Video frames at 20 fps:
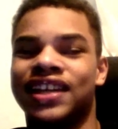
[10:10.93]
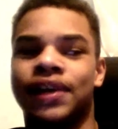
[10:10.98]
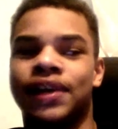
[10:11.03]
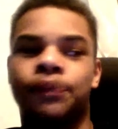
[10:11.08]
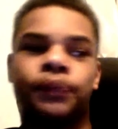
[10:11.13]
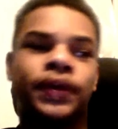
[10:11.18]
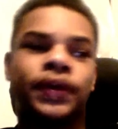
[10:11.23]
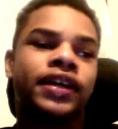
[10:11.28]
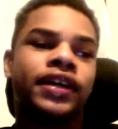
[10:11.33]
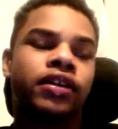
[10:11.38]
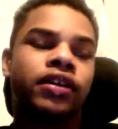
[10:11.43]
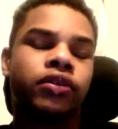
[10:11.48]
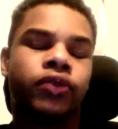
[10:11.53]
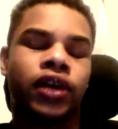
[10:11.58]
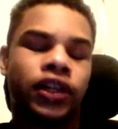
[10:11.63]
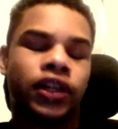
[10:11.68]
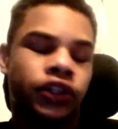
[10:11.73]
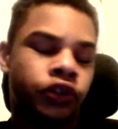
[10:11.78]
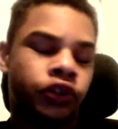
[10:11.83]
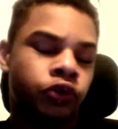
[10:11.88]
get bigger
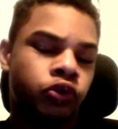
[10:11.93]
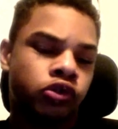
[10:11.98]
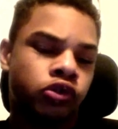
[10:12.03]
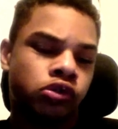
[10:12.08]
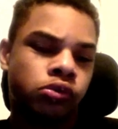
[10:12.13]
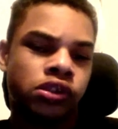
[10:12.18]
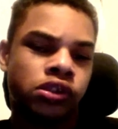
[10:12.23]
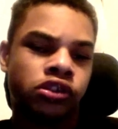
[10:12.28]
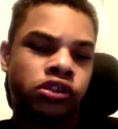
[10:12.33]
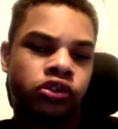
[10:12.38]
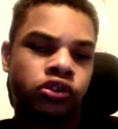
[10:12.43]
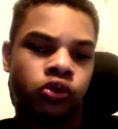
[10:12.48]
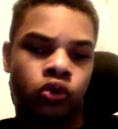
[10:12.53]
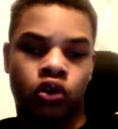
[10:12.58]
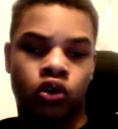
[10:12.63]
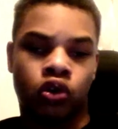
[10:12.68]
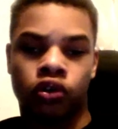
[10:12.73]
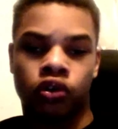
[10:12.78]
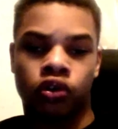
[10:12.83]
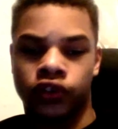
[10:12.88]
when YouTube is
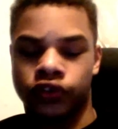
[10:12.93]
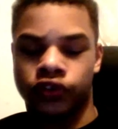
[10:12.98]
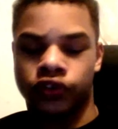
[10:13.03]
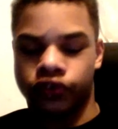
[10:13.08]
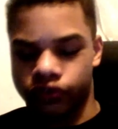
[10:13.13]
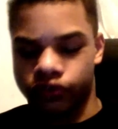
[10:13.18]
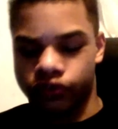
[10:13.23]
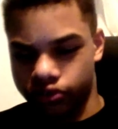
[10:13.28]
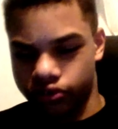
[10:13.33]
doing all this